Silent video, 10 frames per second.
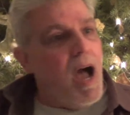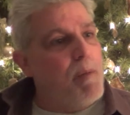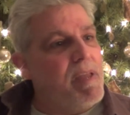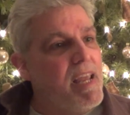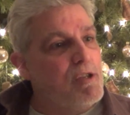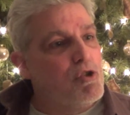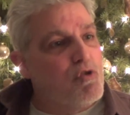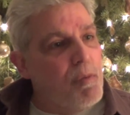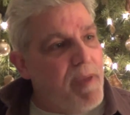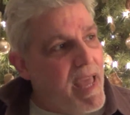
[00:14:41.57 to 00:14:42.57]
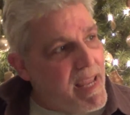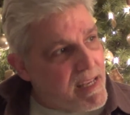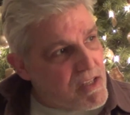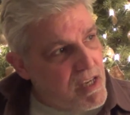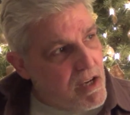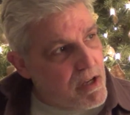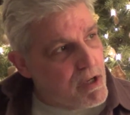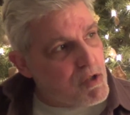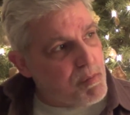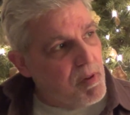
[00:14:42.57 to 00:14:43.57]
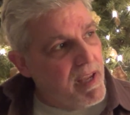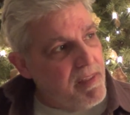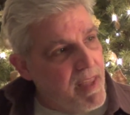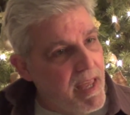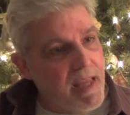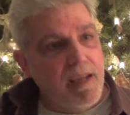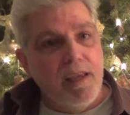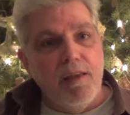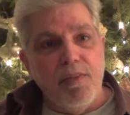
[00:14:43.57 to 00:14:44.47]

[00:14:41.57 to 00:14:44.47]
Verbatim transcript: I mean, as dramatic as he could mm. explain that,